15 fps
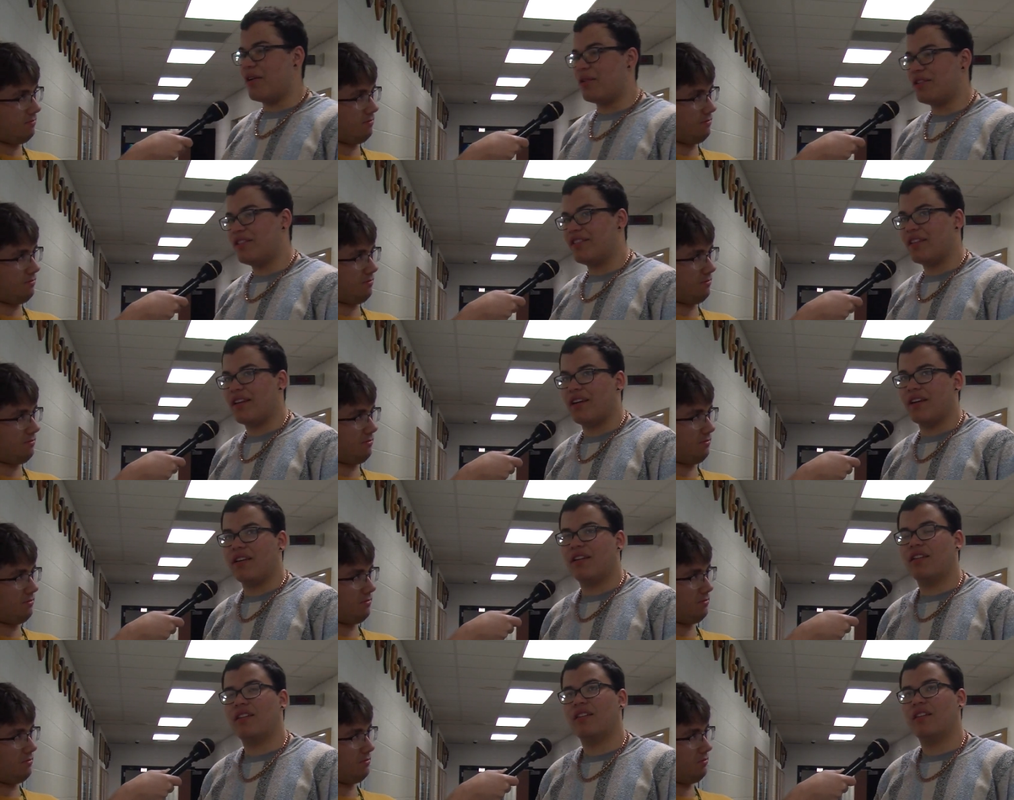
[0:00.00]
Speaker 1: I would
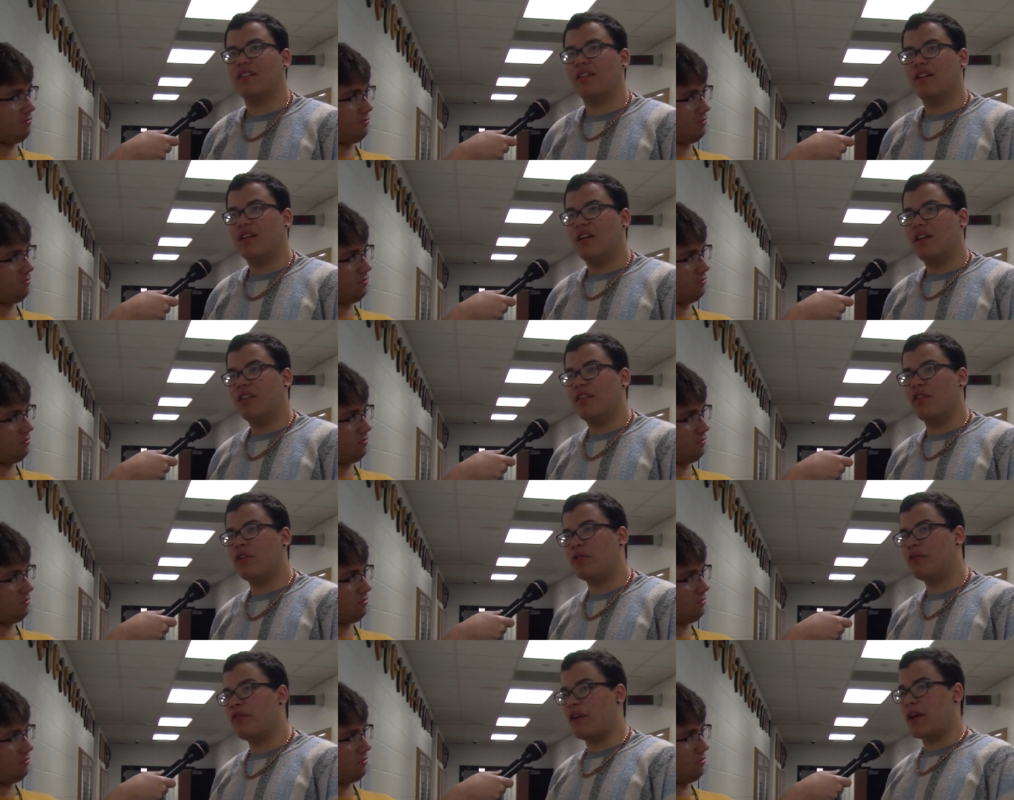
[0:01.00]
say the
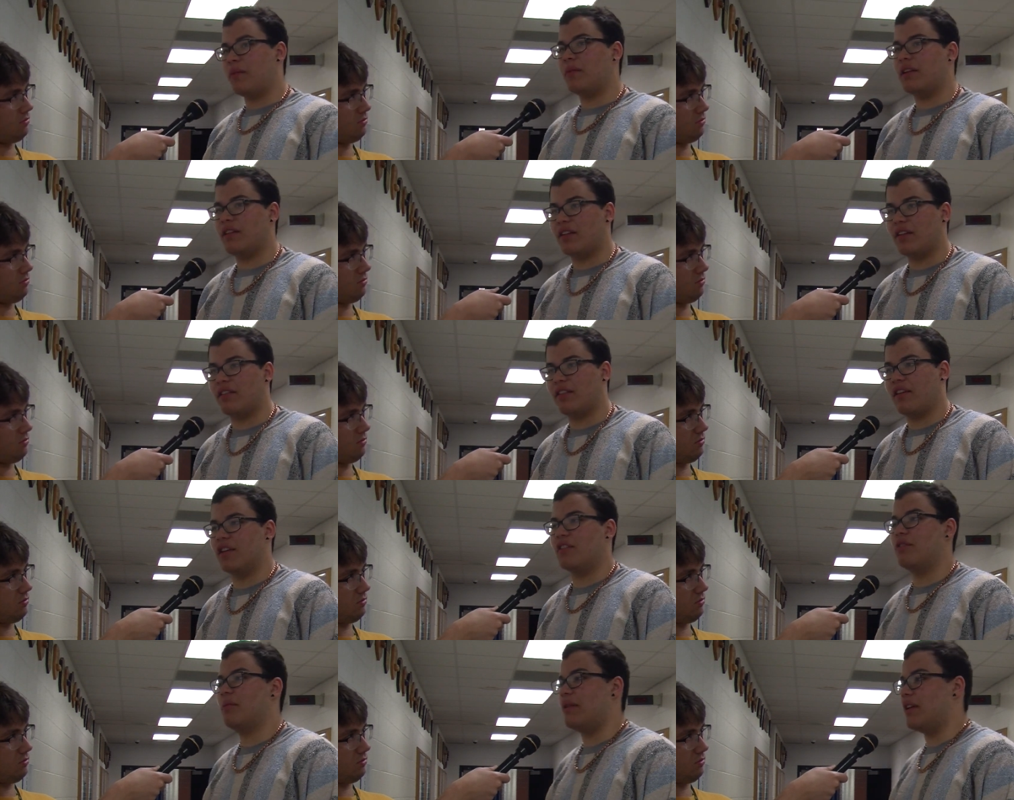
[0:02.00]
family that
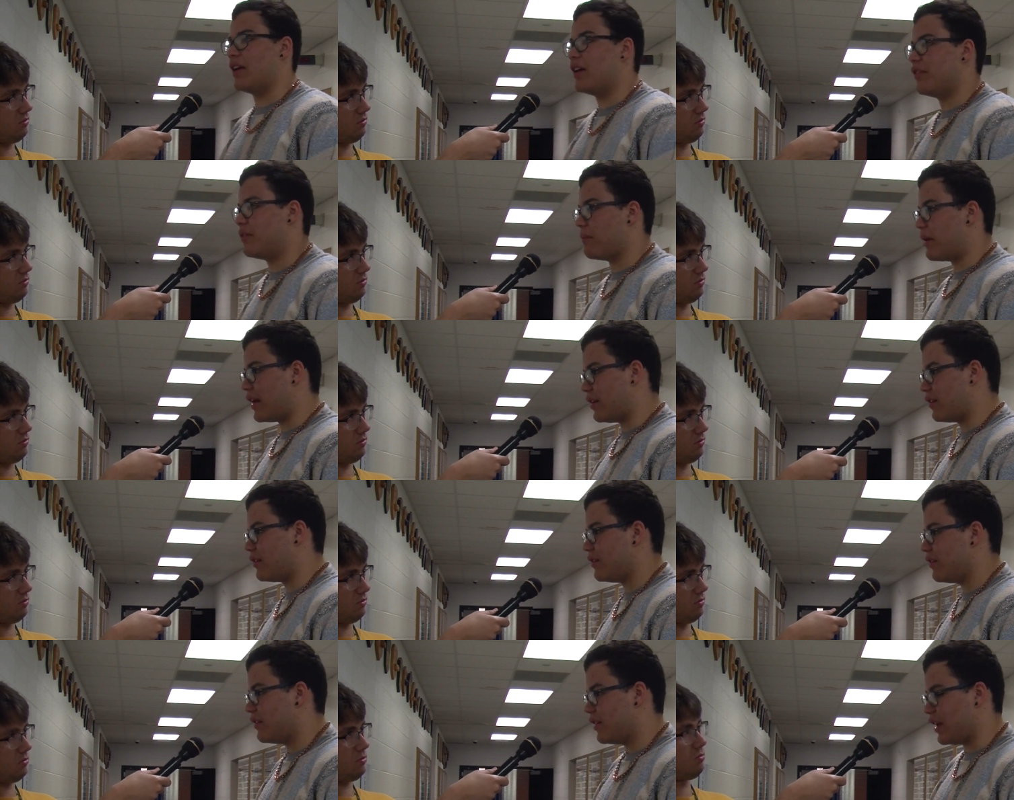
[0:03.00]
ZHP has been
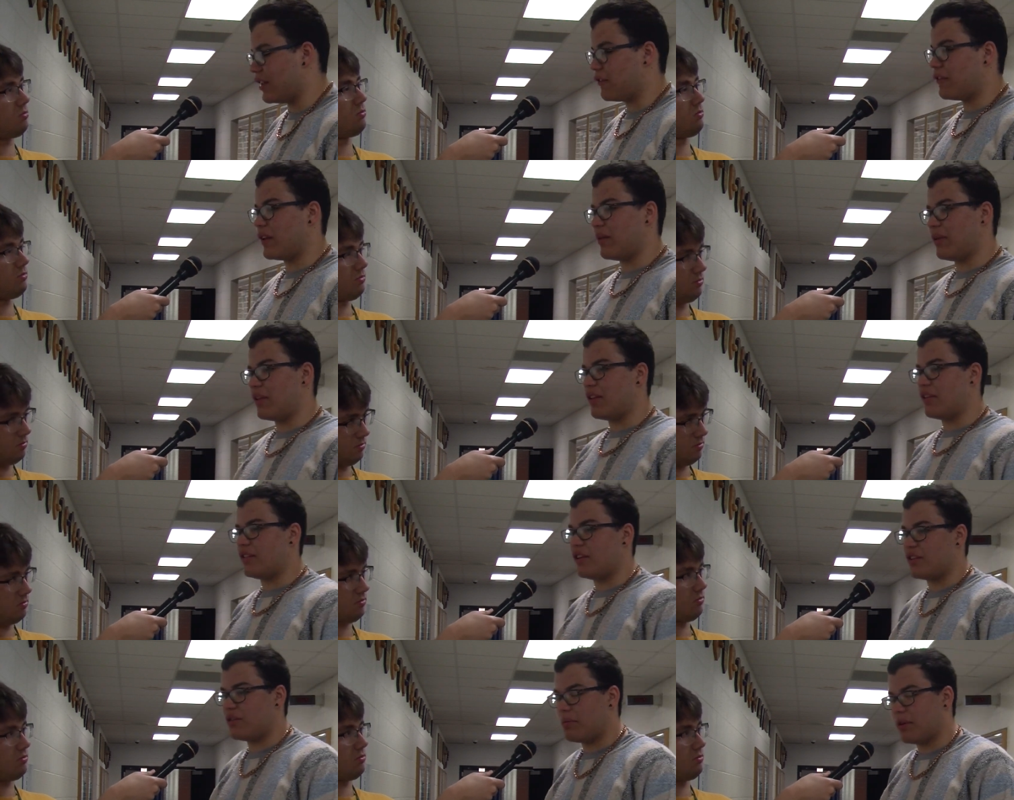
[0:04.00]
and the family that
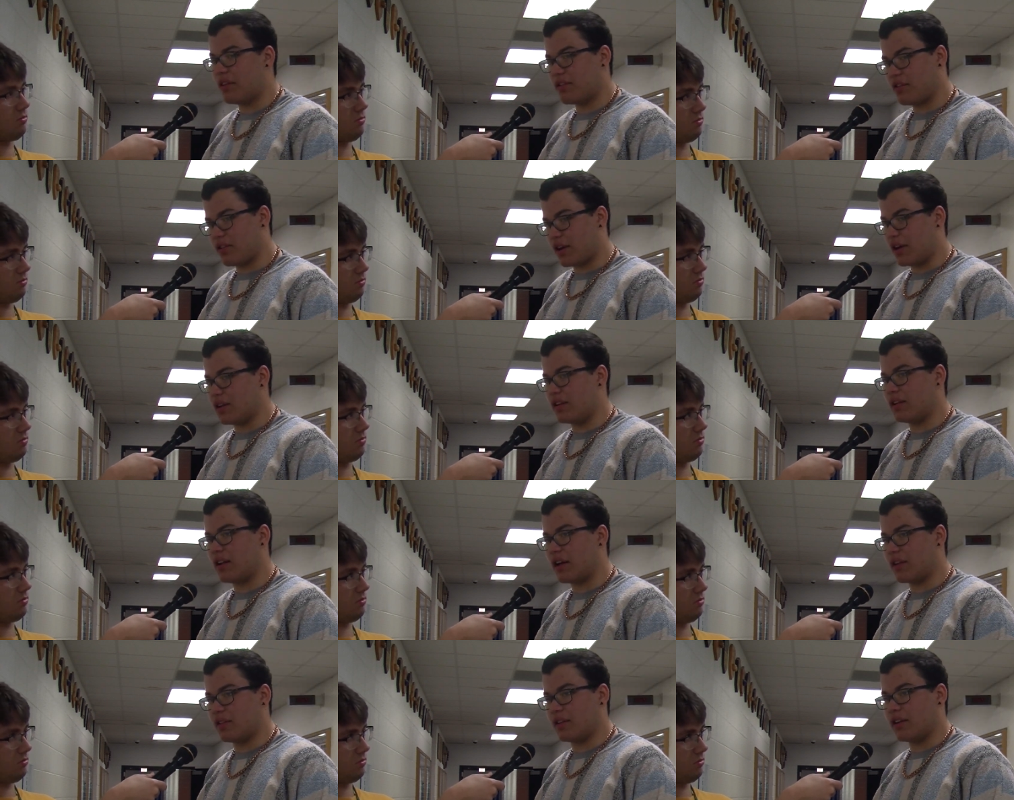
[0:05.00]
ZHP has created,
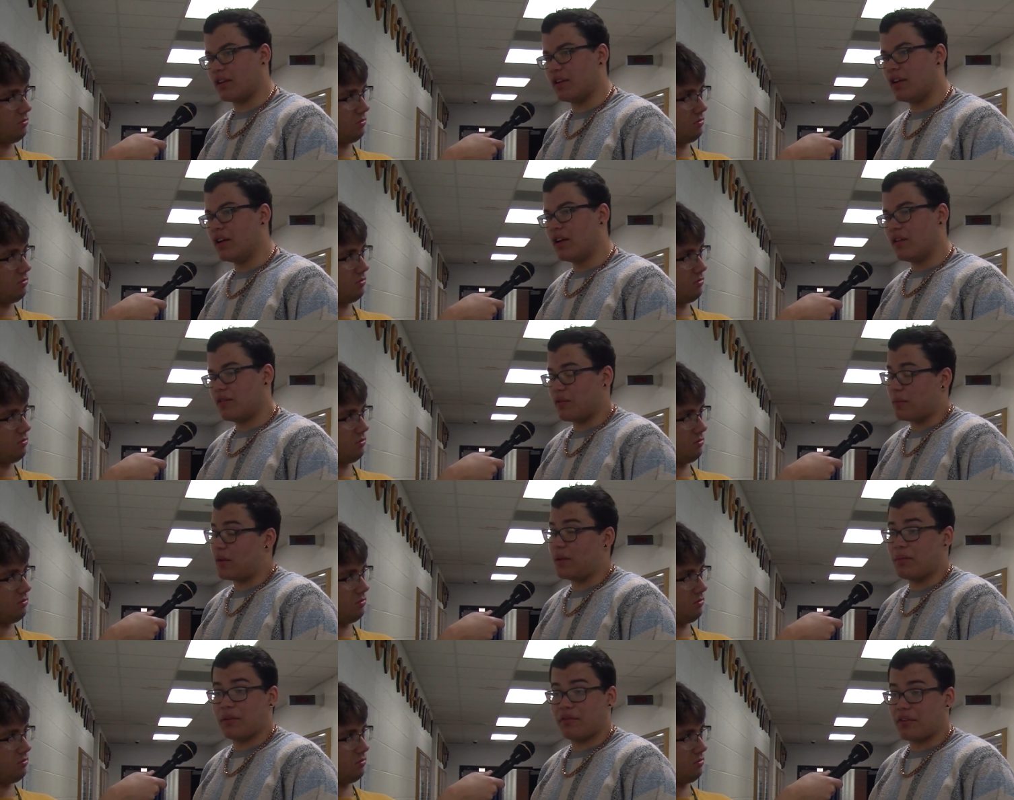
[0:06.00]
not only for
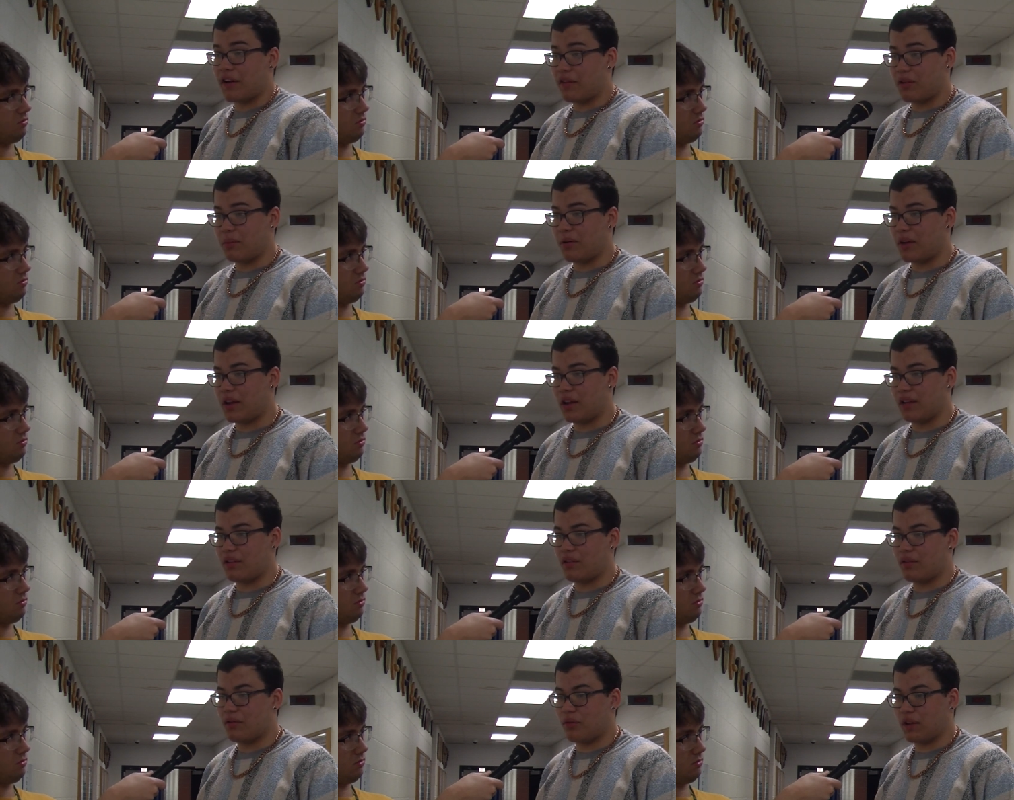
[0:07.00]
me but for everybody,
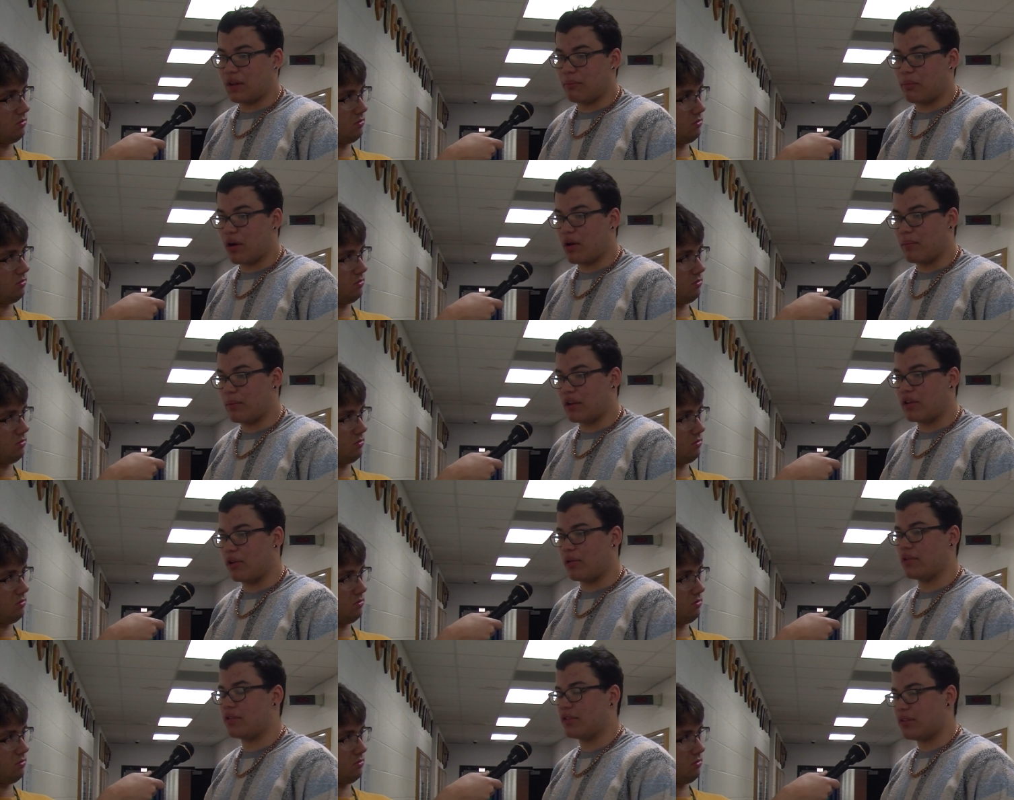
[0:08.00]
it's really brought me
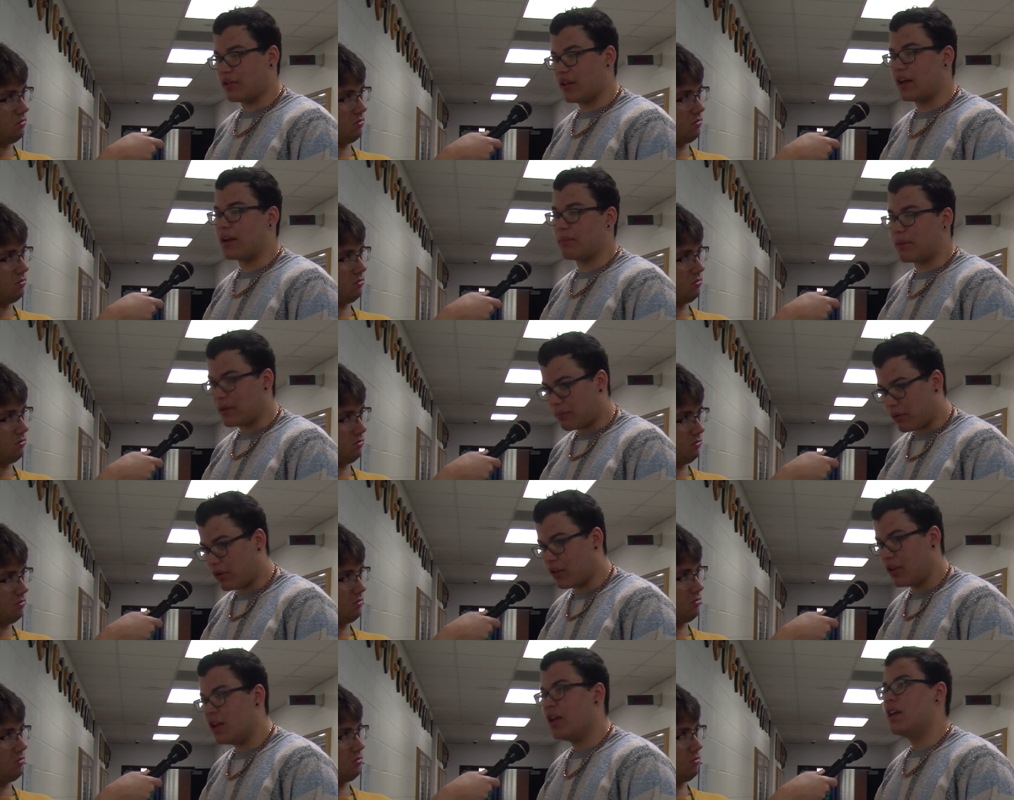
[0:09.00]
closer to a lot of people